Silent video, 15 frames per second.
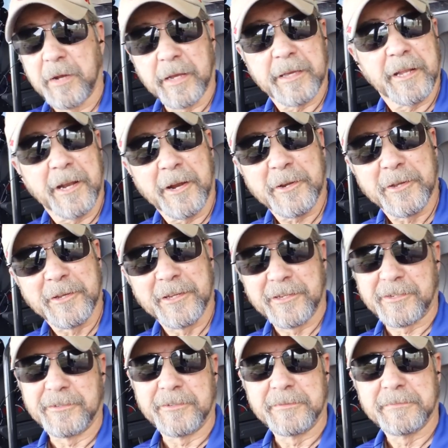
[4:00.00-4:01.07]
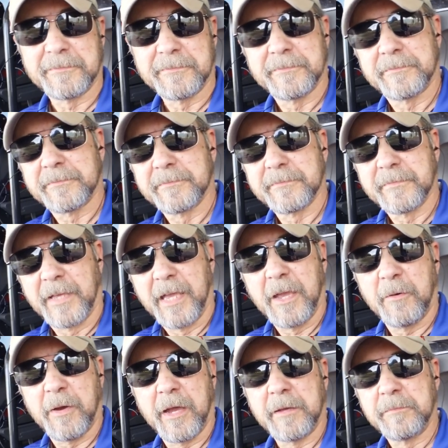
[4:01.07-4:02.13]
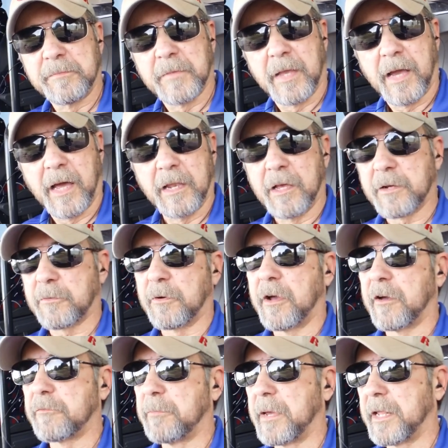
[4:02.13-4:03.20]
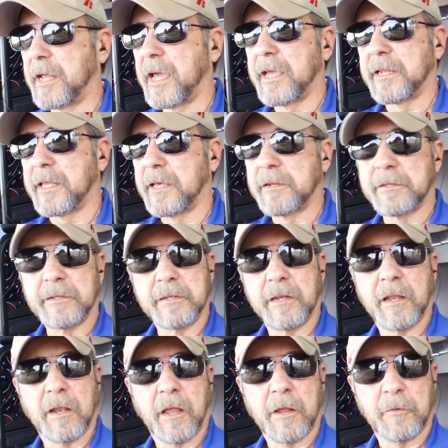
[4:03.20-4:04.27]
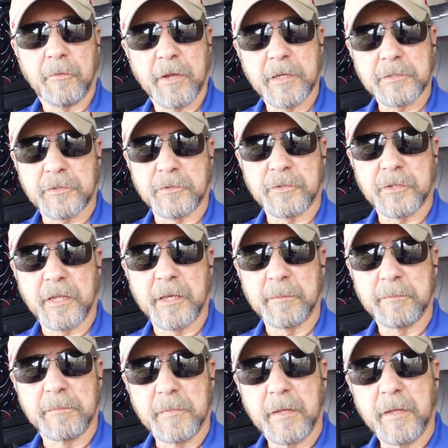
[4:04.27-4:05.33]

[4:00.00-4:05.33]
when I get air conditioning. Anyway, I look rough, man. I ain't had a lot of rest or sleep.